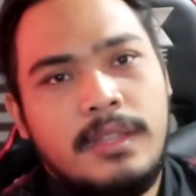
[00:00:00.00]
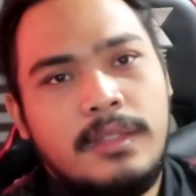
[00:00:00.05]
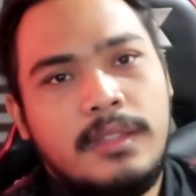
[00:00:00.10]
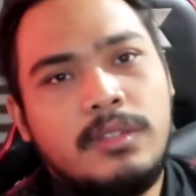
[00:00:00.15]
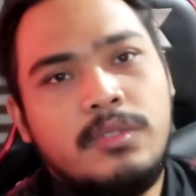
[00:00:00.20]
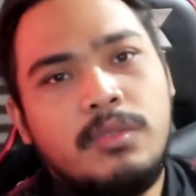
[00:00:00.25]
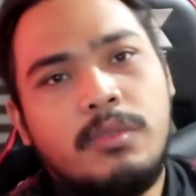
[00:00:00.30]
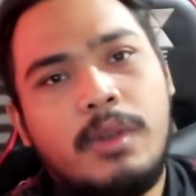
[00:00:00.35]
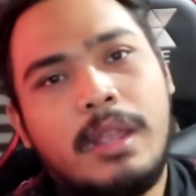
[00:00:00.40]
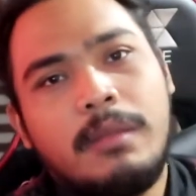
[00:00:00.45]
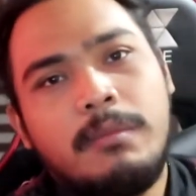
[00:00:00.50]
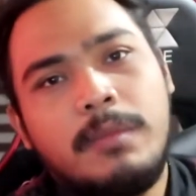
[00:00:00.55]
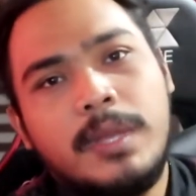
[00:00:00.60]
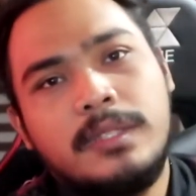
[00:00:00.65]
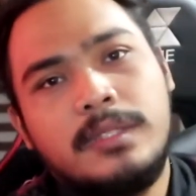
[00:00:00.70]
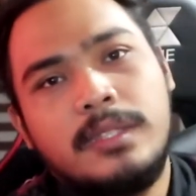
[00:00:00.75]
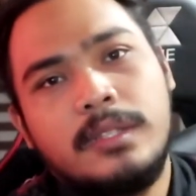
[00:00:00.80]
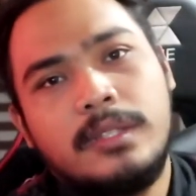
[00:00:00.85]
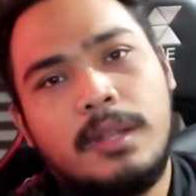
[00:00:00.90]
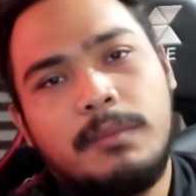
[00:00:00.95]
The direct
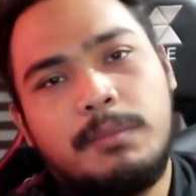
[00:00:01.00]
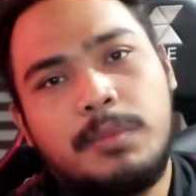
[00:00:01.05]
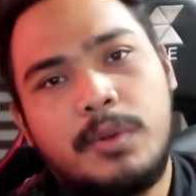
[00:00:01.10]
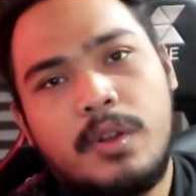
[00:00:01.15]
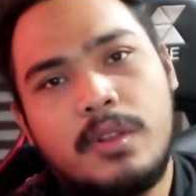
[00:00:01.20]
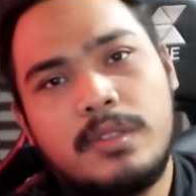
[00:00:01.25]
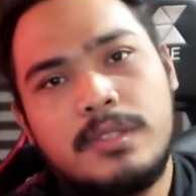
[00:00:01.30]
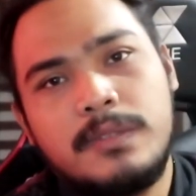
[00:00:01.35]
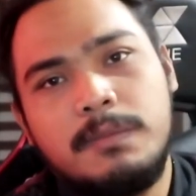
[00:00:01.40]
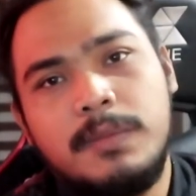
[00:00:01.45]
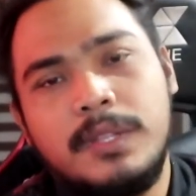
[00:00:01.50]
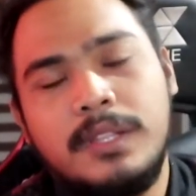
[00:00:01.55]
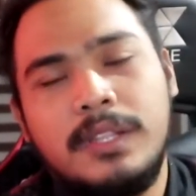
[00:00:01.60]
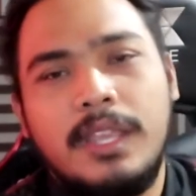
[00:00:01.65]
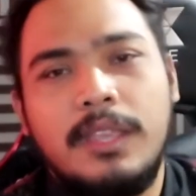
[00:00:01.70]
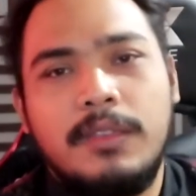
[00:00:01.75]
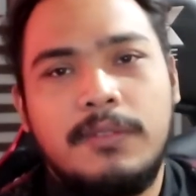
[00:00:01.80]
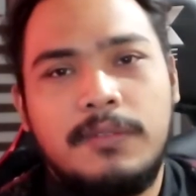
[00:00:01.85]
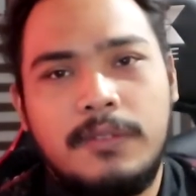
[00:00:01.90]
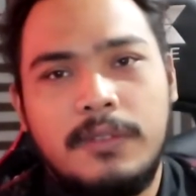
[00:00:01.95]
method approach
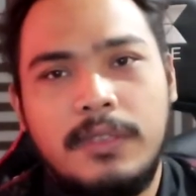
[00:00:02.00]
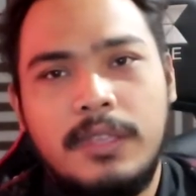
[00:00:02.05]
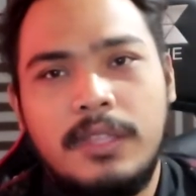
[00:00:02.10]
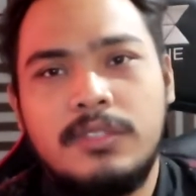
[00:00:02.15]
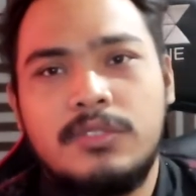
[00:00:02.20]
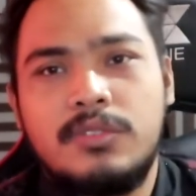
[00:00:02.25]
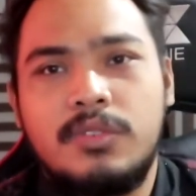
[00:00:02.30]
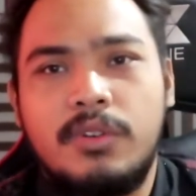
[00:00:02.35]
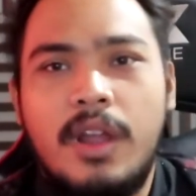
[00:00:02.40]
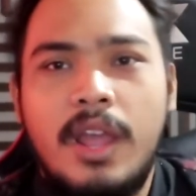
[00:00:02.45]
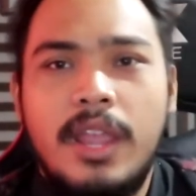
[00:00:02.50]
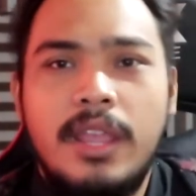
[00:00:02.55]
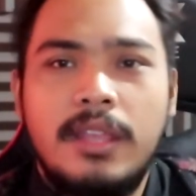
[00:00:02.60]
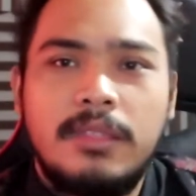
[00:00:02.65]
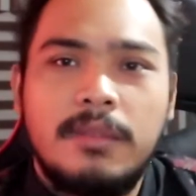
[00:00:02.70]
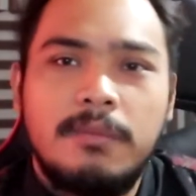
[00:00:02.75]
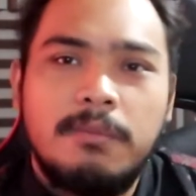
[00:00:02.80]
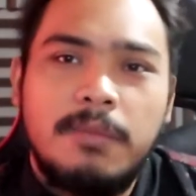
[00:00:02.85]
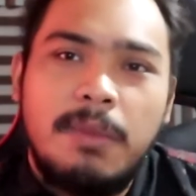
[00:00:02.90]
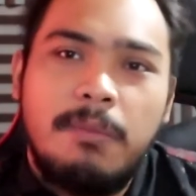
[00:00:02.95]
believes in
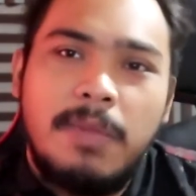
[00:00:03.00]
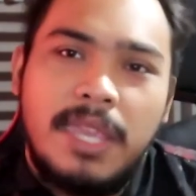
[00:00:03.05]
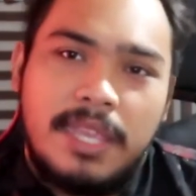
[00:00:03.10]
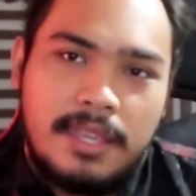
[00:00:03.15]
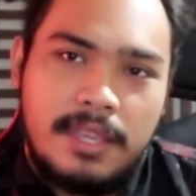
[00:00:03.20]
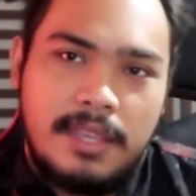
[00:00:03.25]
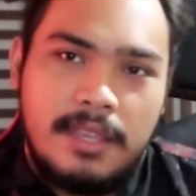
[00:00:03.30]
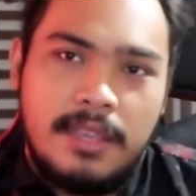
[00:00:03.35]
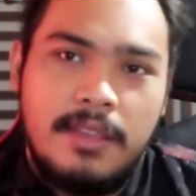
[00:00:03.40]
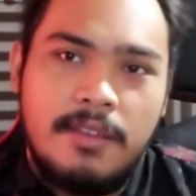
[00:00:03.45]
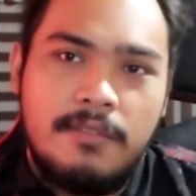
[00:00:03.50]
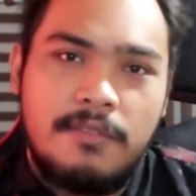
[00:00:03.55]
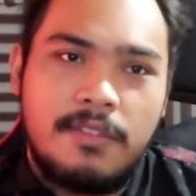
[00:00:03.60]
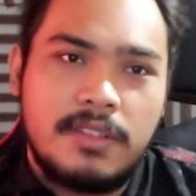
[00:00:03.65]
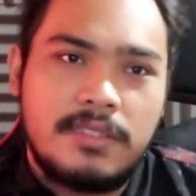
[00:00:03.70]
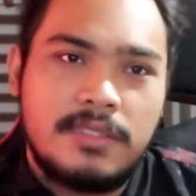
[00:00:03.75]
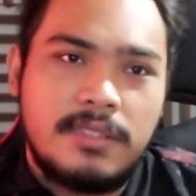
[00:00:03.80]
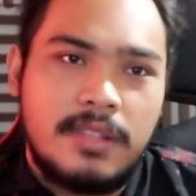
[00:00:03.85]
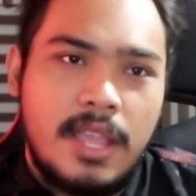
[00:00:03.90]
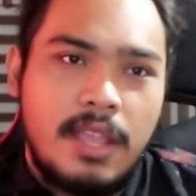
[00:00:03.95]
trying to mimic
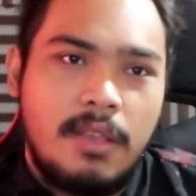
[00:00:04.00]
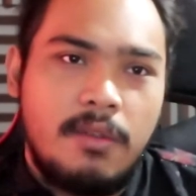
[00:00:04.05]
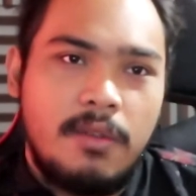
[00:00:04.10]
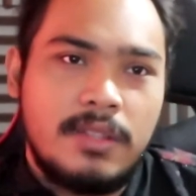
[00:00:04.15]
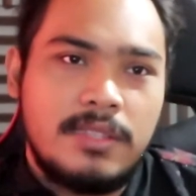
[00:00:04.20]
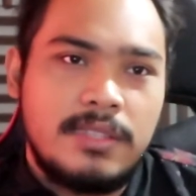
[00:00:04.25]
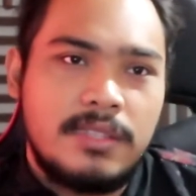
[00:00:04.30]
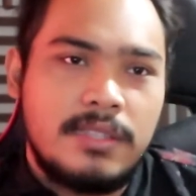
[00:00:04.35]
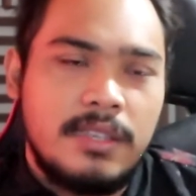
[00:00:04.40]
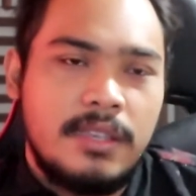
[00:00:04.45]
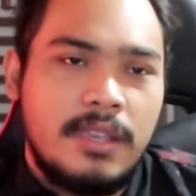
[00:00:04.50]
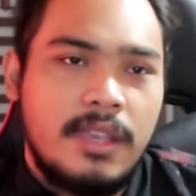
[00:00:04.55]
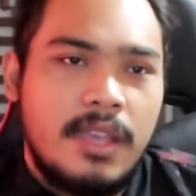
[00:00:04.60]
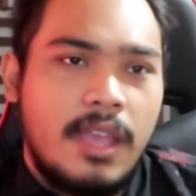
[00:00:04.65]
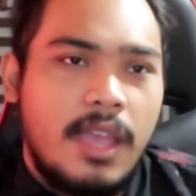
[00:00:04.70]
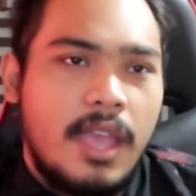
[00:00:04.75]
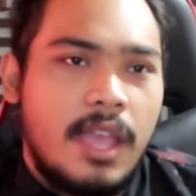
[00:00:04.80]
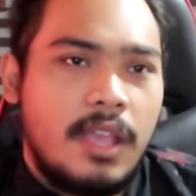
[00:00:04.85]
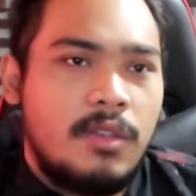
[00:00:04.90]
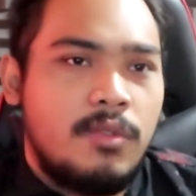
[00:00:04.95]
first language
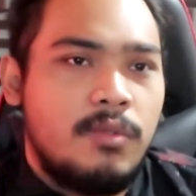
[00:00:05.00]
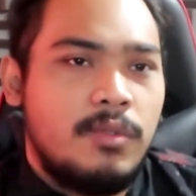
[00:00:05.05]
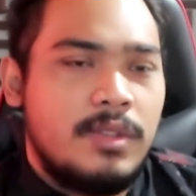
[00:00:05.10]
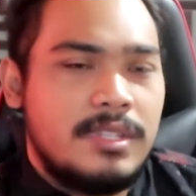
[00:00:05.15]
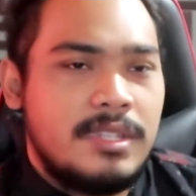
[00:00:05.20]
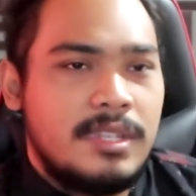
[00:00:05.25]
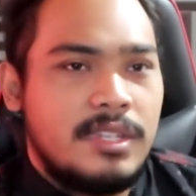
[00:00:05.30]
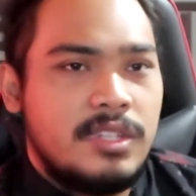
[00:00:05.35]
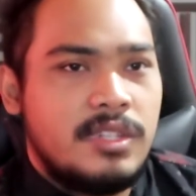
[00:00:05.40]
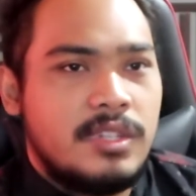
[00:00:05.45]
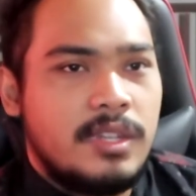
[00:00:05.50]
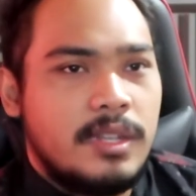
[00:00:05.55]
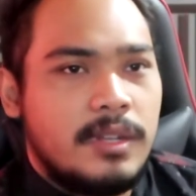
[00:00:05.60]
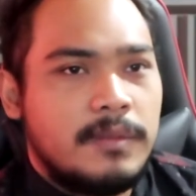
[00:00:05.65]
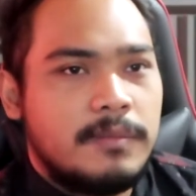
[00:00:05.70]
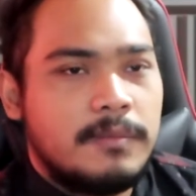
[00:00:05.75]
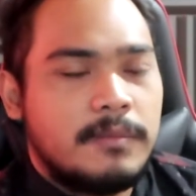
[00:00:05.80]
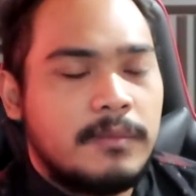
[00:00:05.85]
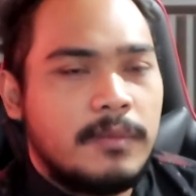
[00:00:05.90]
acquisition.